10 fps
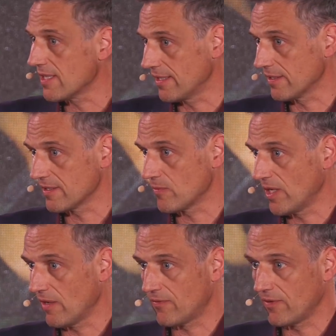centers, we
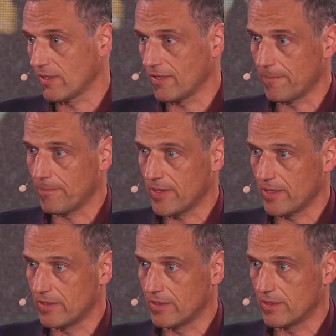have
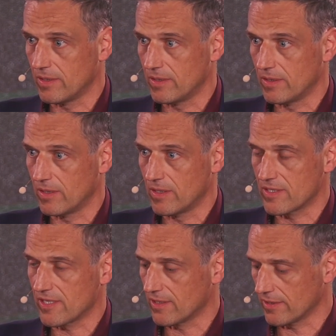in
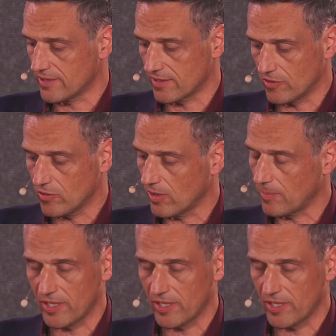Central Eastern Europe,